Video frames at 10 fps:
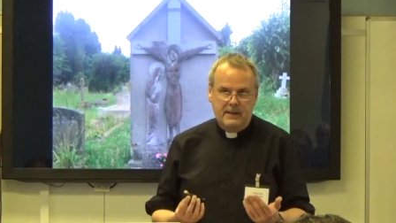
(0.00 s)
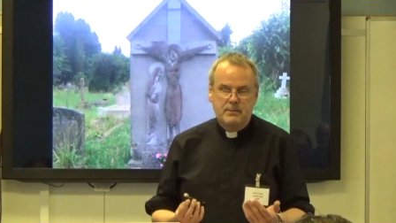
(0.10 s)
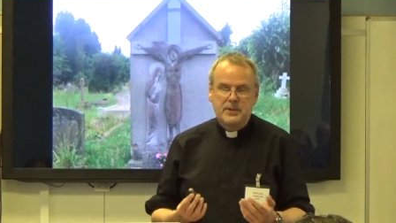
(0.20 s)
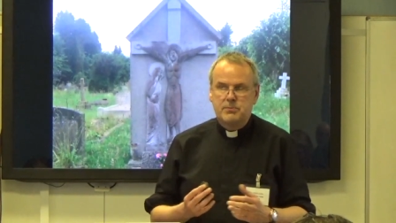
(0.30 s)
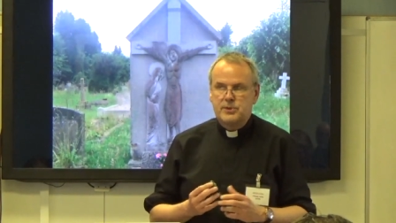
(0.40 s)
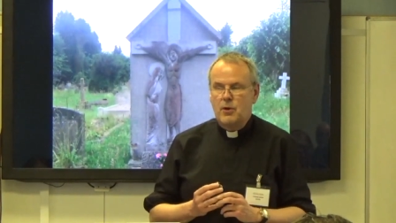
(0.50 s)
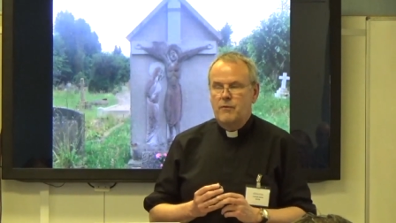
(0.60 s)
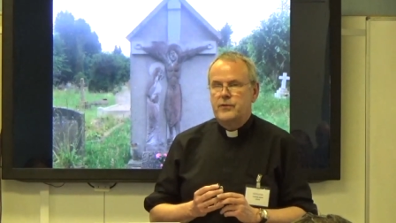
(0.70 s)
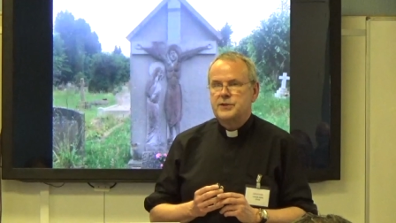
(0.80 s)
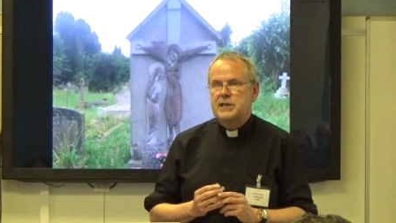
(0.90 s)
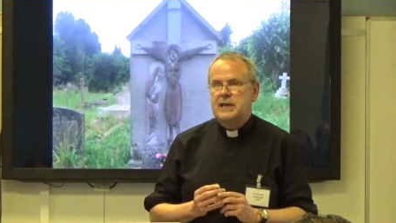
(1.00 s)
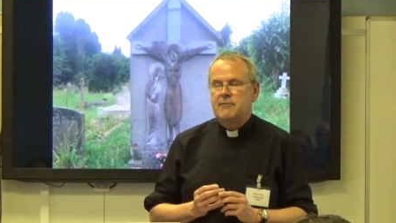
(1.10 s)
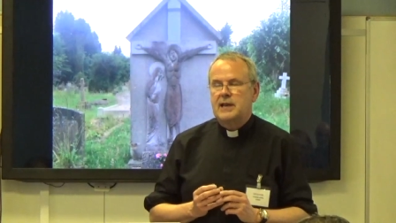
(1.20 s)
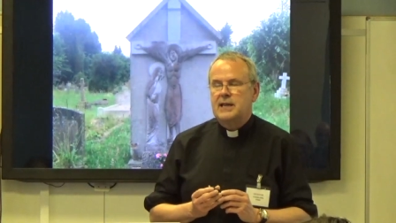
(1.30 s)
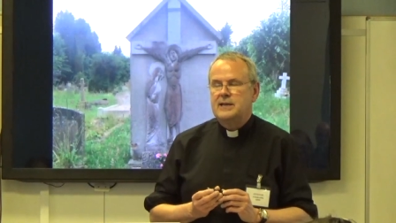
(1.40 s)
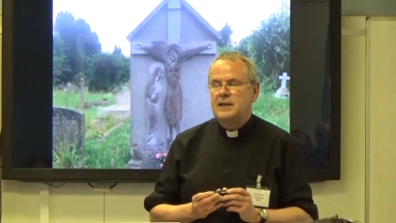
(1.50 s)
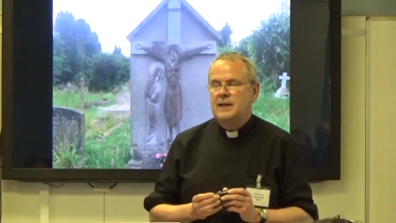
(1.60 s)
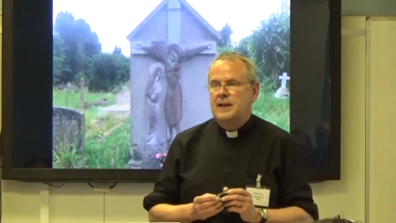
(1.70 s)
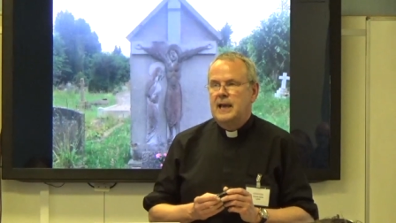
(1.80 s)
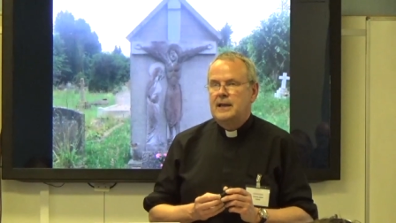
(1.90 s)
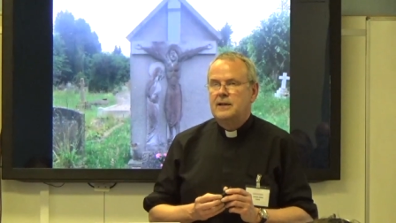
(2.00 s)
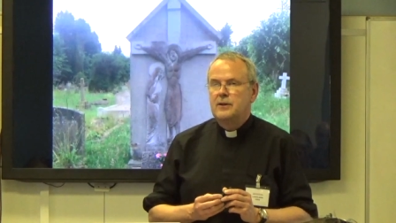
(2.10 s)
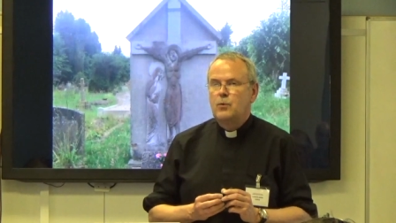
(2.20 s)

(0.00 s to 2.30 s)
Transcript: the Bishops' Conference here in England